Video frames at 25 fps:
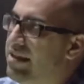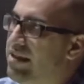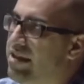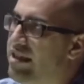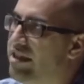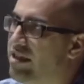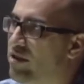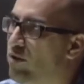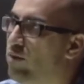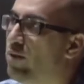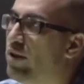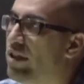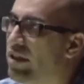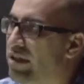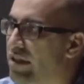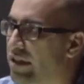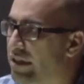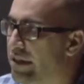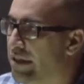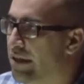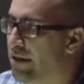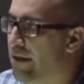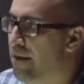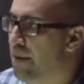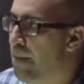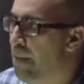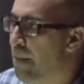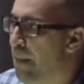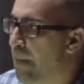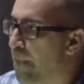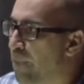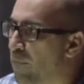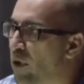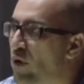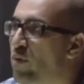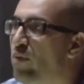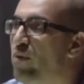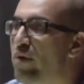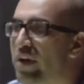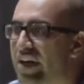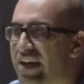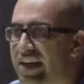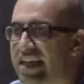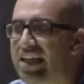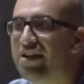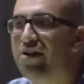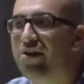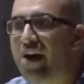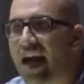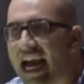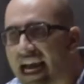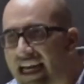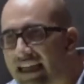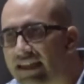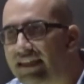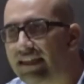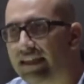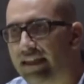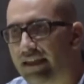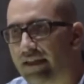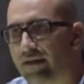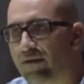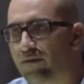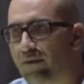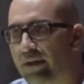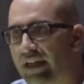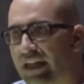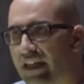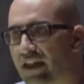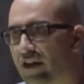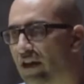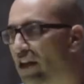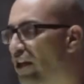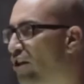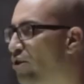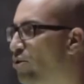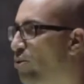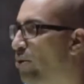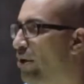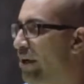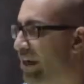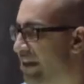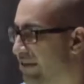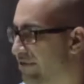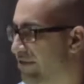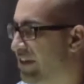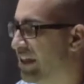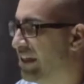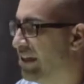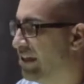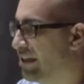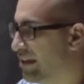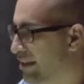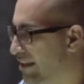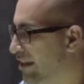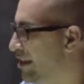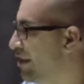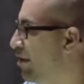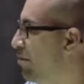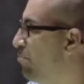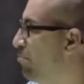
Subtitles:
in this world, when we're interacting with authority figures,